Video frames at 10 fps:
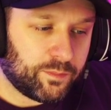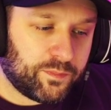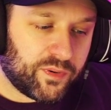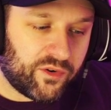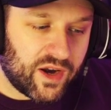
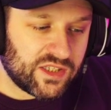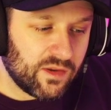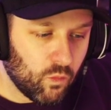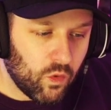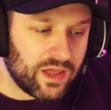
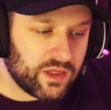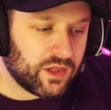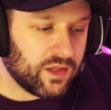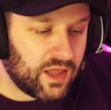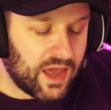progressing
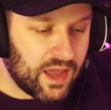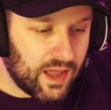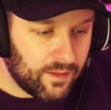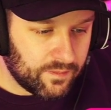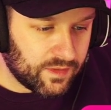with
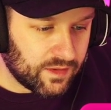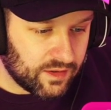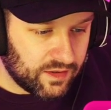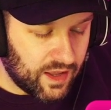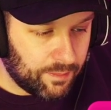their
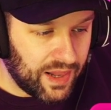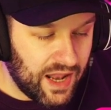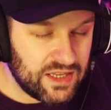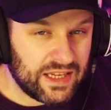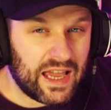
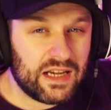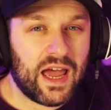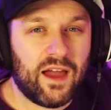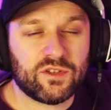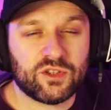plan. You kind of
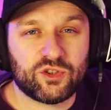have to